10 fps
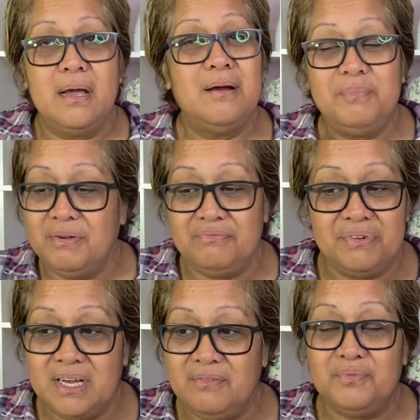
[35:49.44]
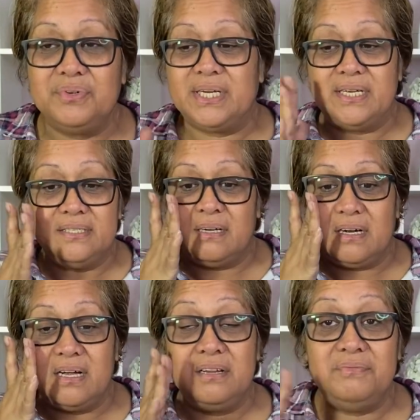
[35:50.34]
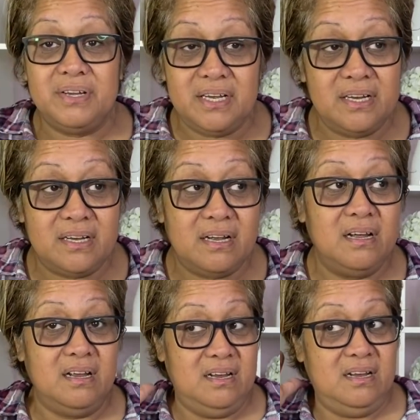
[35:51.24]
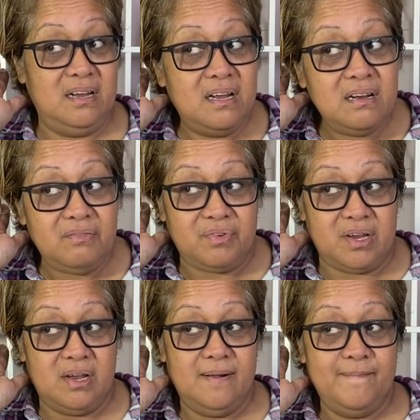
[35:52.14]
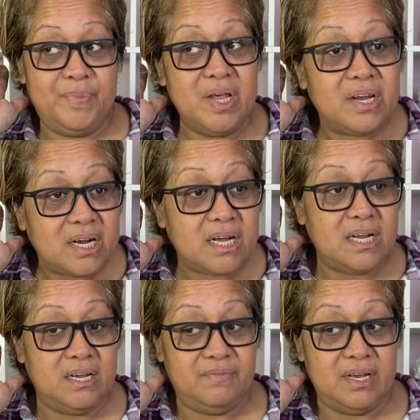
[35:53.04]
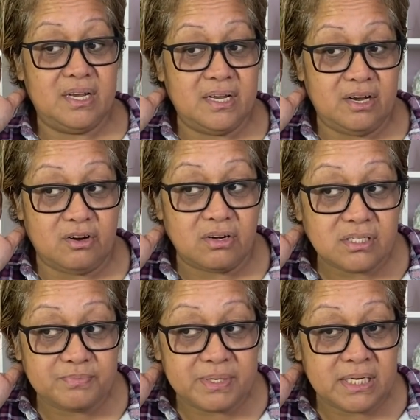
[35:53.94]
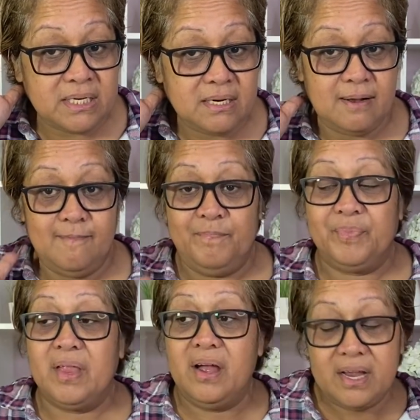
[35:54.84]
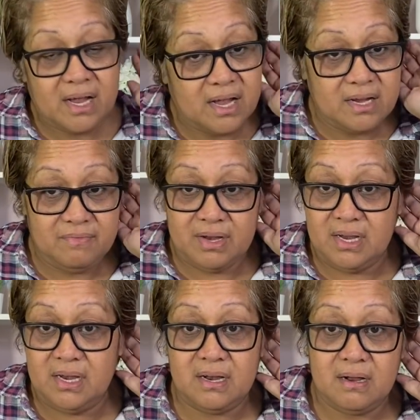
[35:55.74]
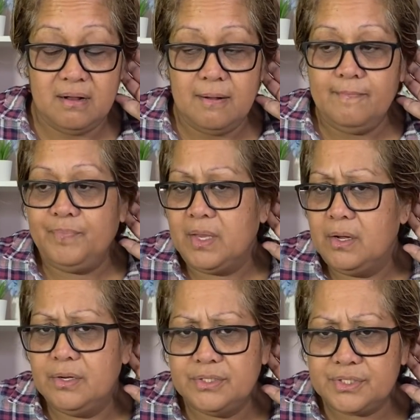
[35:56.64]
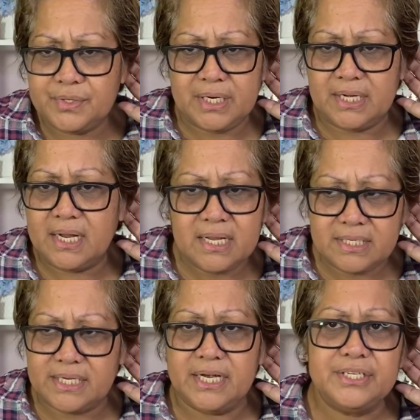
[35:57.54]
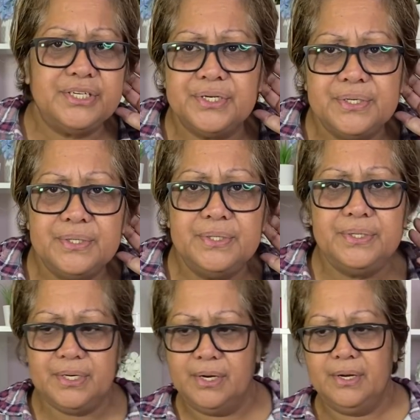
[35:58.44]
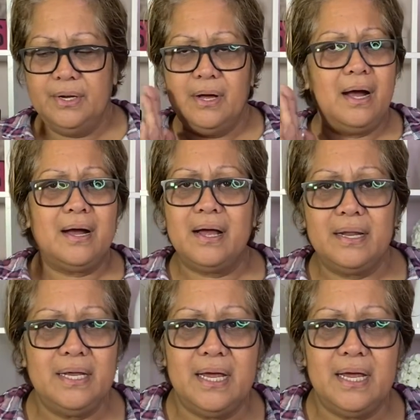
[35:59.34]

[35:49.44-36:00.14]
be ringing for days. I can't even hear anything. Then I can't even hear any gossiping. I can't even hear who's doing another tattoo. I can't hear